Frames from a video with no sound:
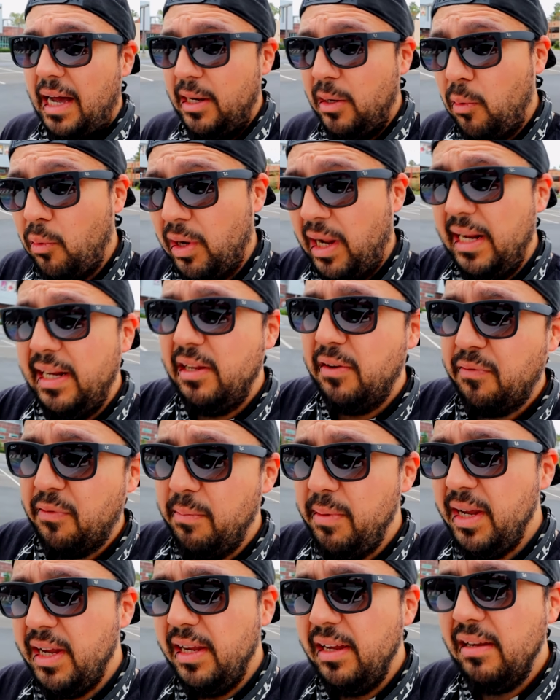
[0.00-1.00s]
I know what I need for
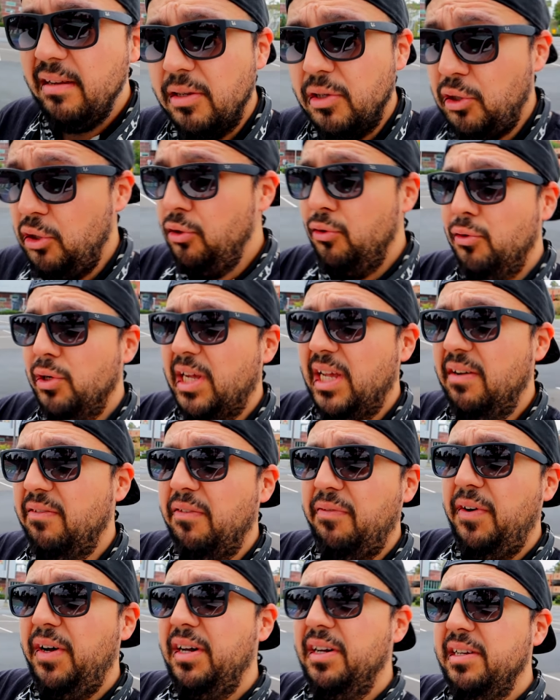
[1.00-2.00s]
me. You yeah. don't give a
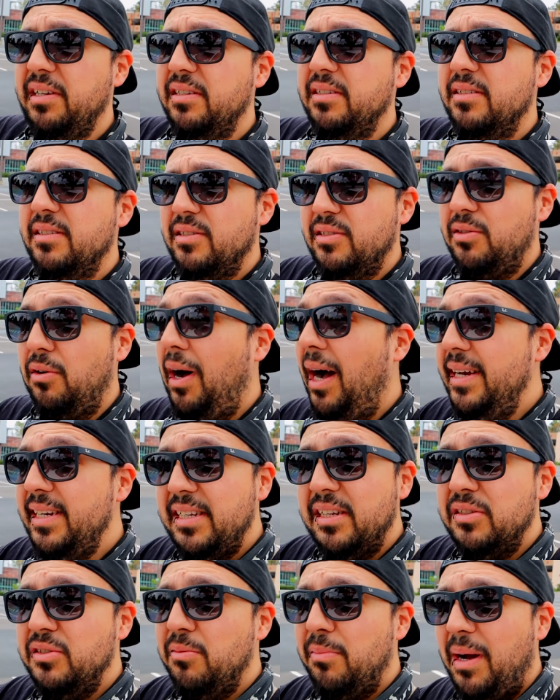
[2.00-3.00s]
fuck. So I need
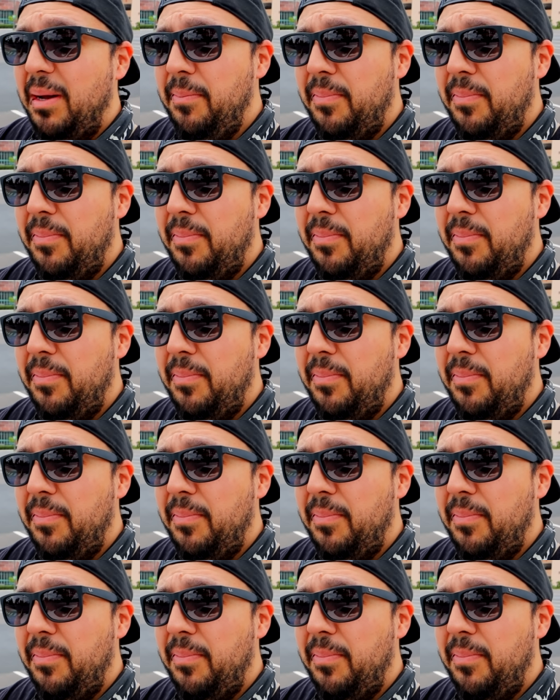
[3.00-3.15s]
to do my